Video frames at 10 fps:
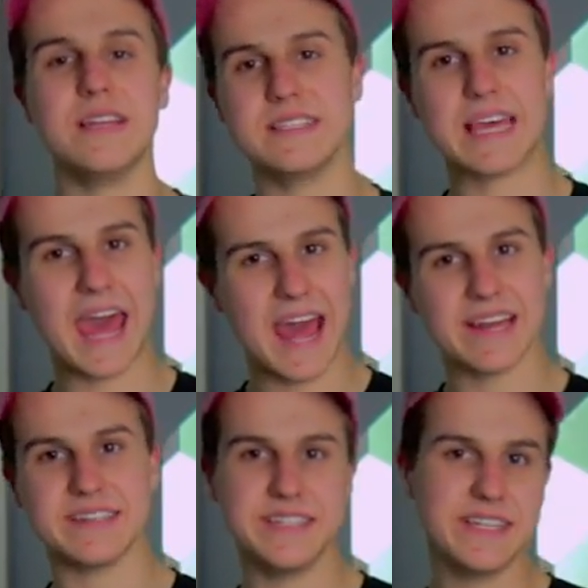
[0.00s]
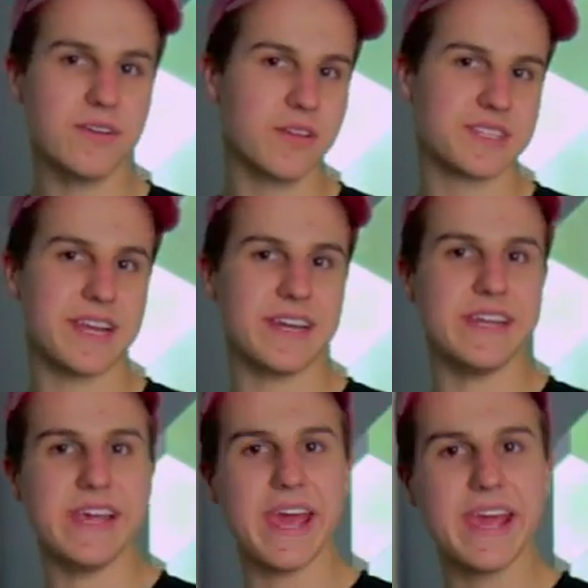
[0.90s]
is at
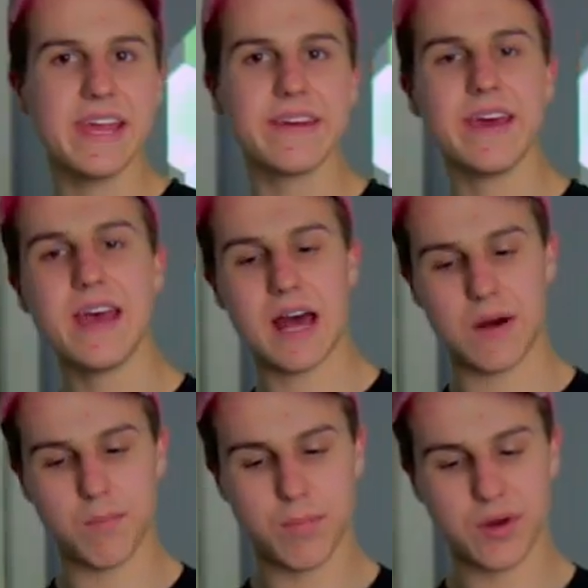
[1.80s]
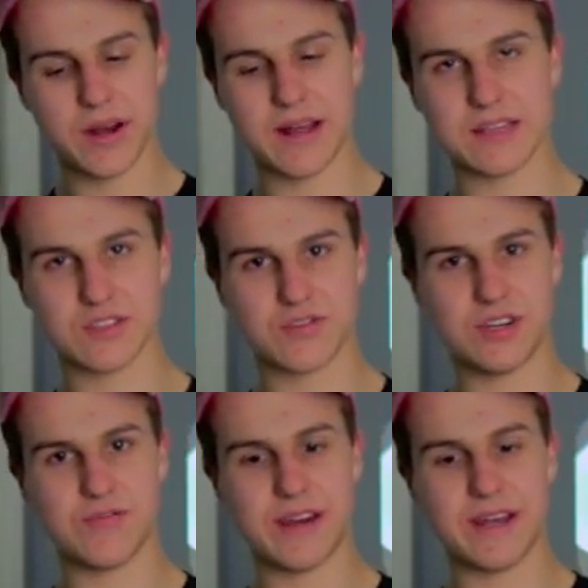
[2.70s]
dgillis98. I'll put it on
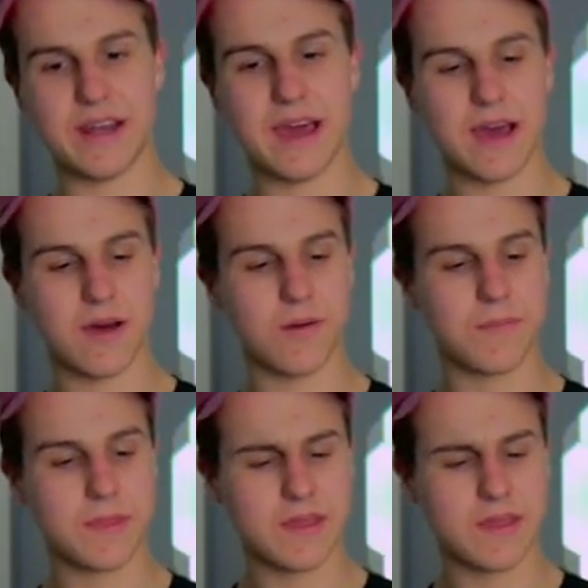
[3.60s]
screen right now.